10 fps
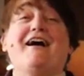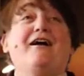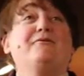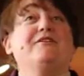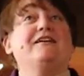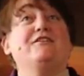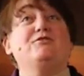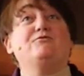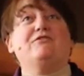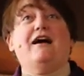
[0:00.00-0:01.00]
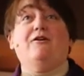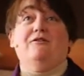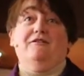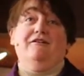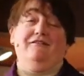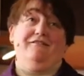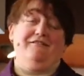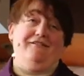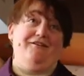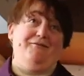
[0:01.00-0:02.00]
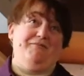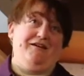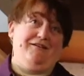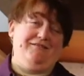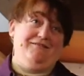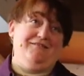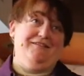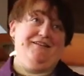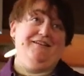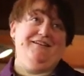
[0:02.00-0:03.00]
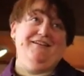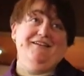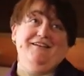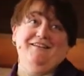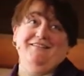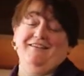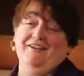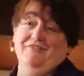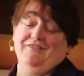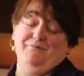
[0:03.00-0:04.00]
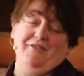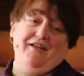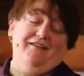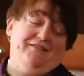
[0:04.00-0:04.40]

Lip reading: I will get a new flower on my cyrus plant.